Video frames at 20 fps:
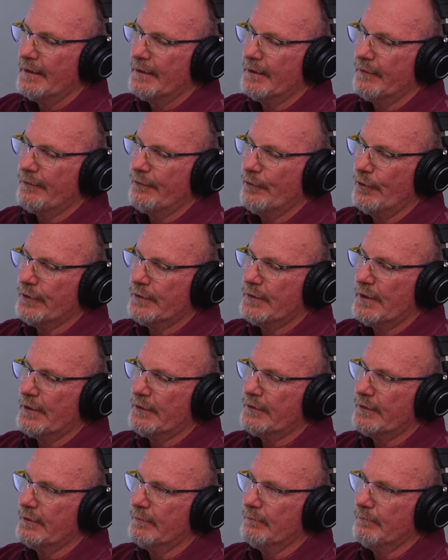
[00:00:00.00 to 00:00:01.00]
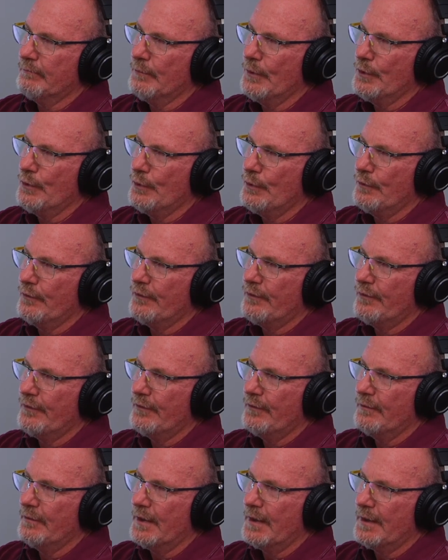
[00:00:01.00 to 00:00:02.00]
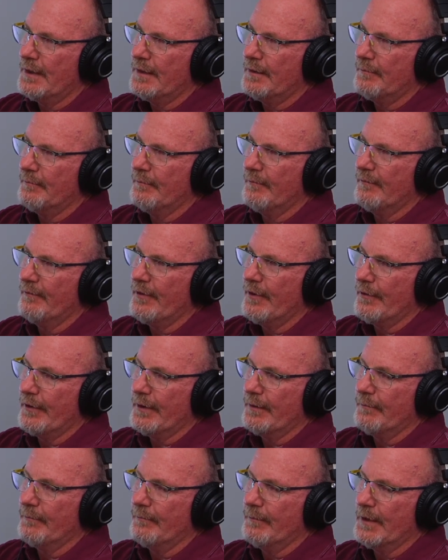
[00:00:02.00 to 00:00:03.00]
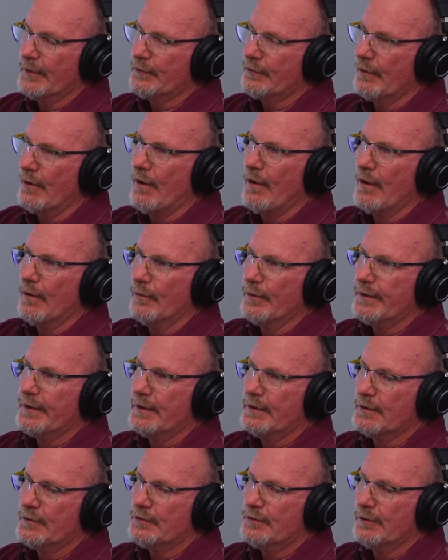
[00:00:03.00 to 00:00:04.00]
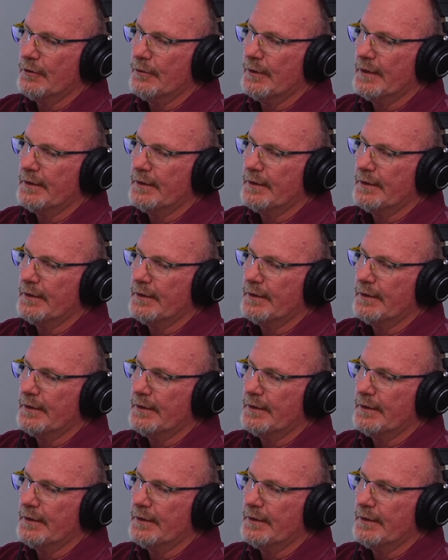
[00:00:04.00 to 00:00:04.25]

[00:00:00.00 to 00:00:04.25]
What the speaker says: the foot doesn't move very much at all within the shoe.